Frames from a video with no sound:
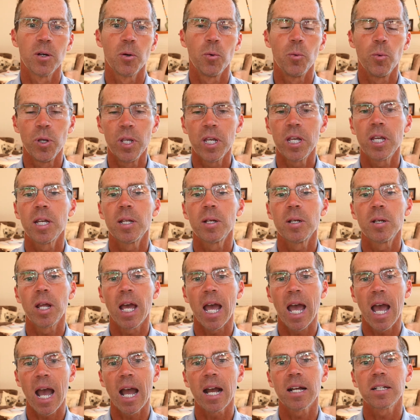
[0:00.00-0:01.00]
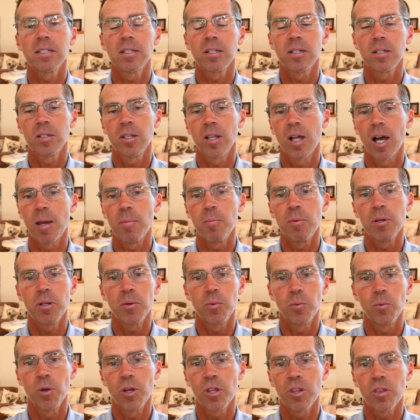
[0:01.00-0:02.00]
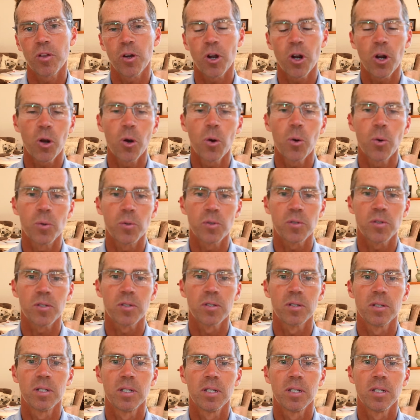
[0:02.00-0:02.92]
We can act in alignment with our goals.